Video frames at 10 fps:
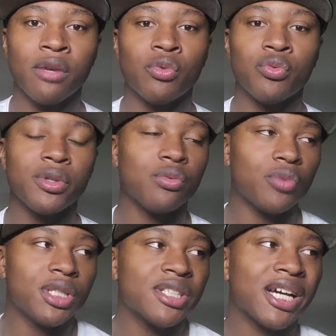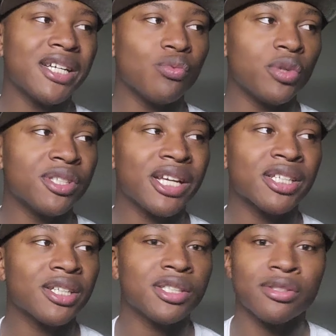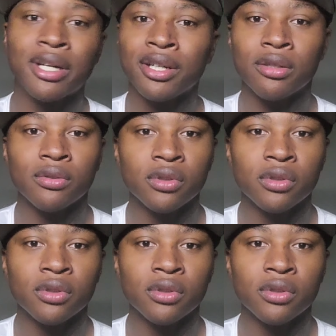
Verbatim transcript: When, when's that? When's that gonna start?